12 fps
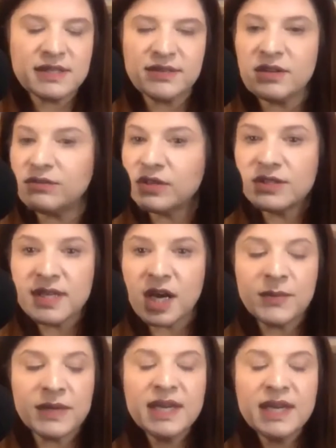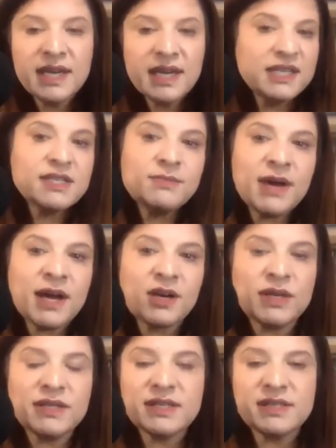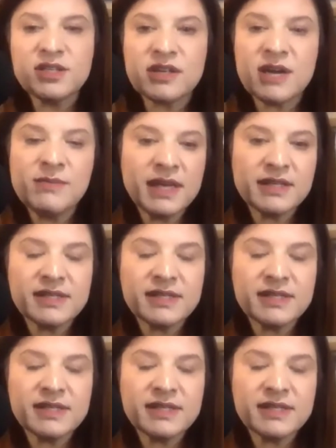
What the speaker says: And they'll tell me, it doesn't matter what decision I make.